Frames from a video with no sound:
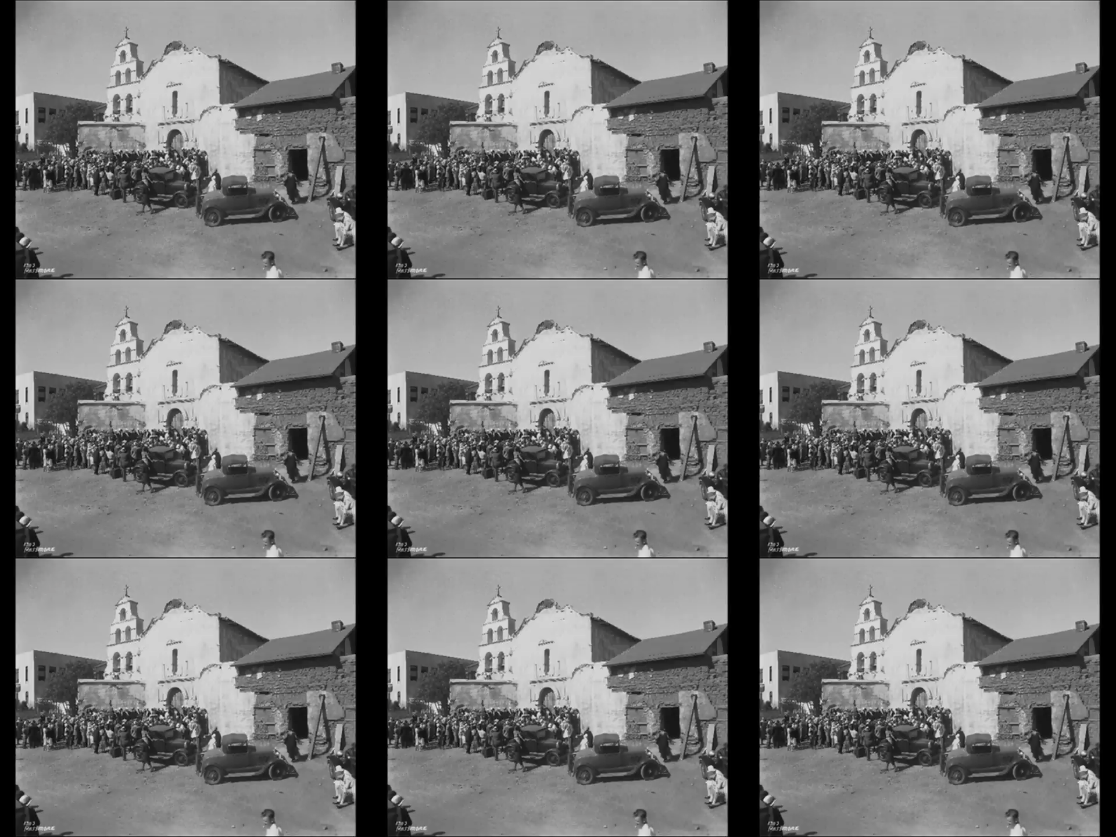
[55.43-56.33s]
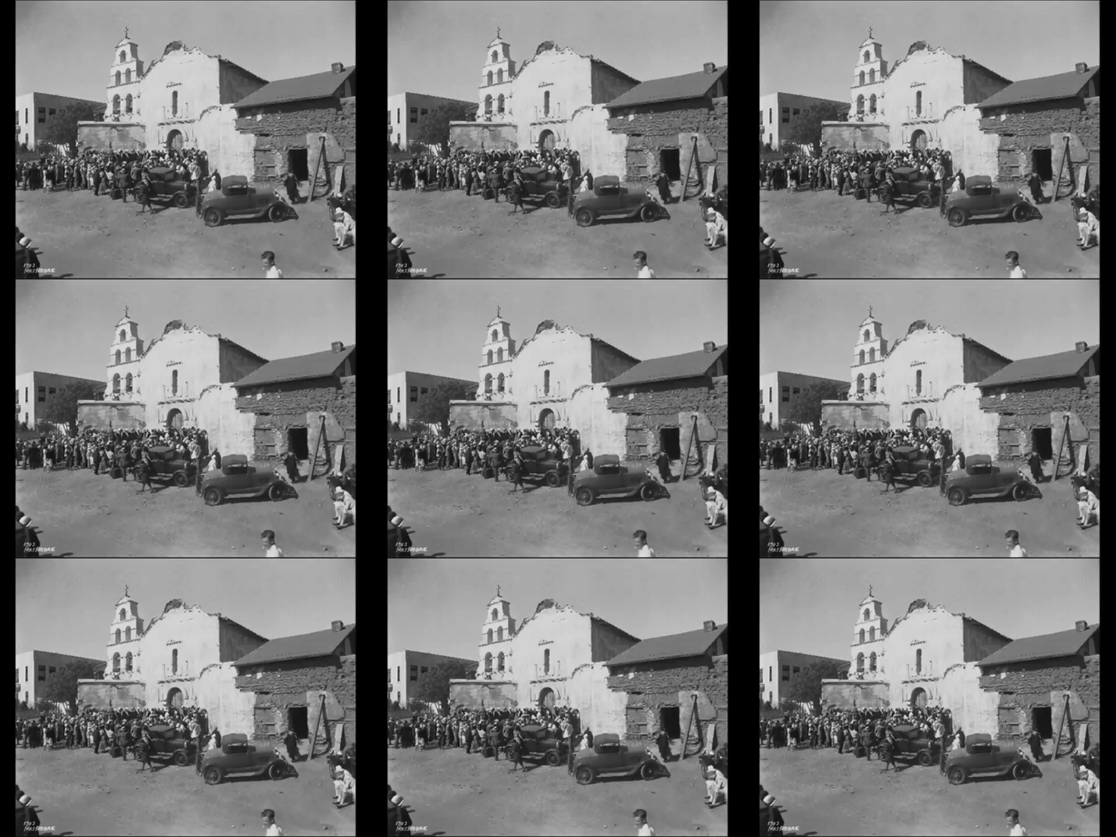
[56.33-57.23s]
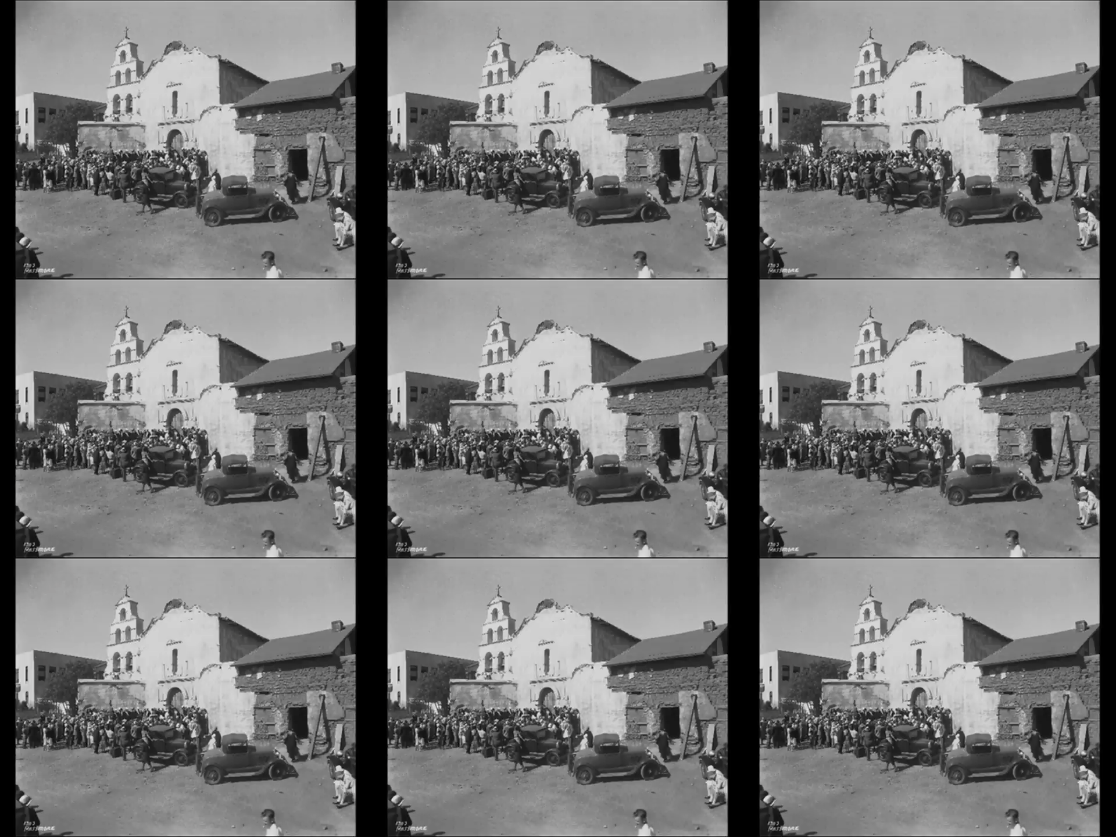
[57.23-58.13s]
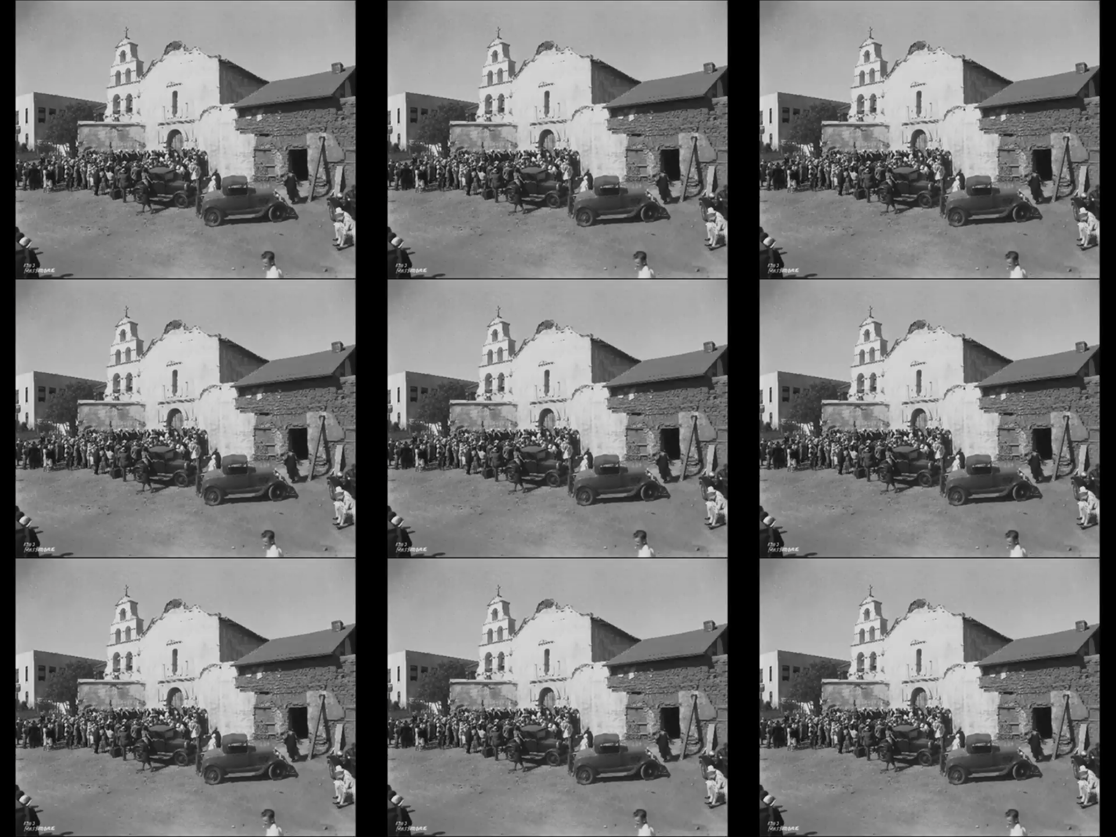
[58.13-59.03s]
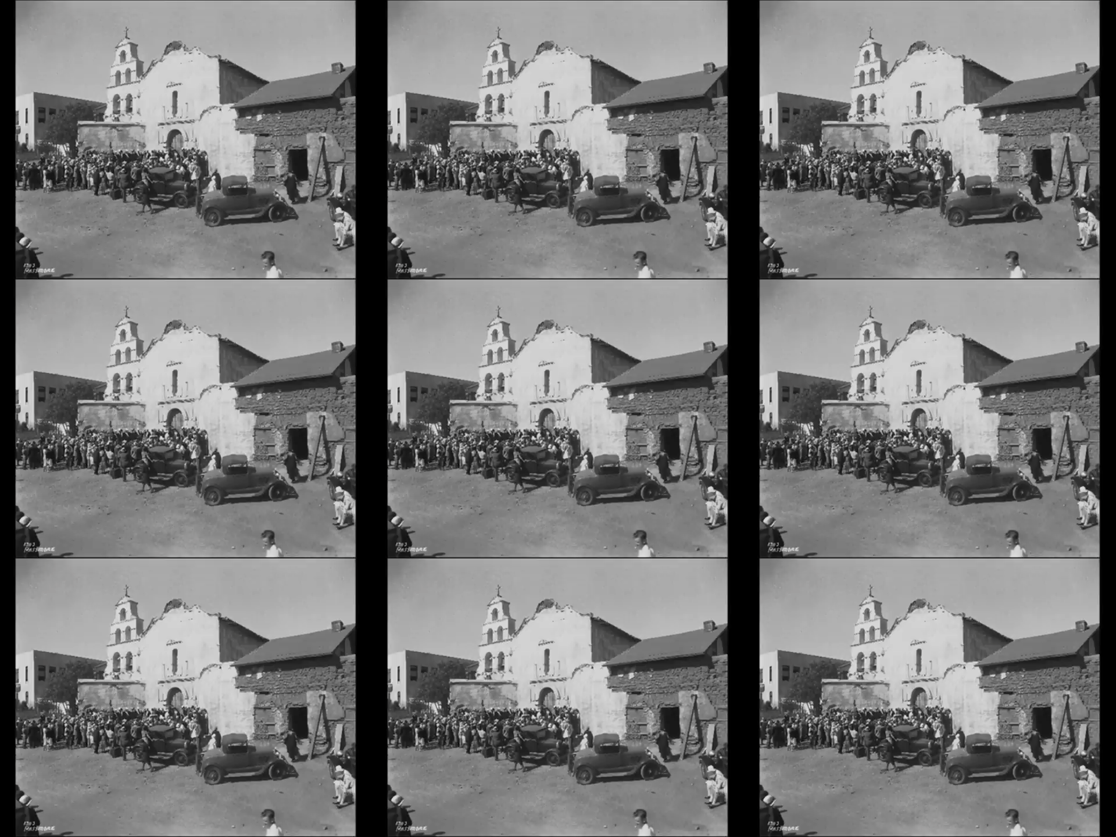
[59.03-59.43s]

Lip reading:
[unreadable: no face in view]